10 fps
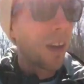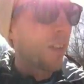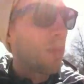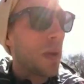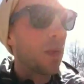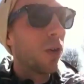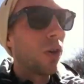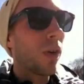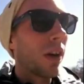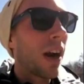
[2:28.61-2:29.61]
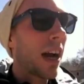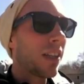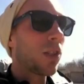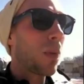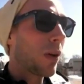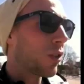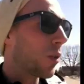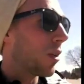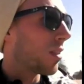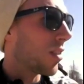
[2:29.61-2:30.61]
of people who are highly
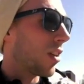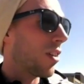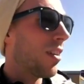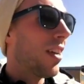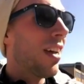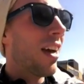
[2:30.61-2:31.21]
spiritual. So,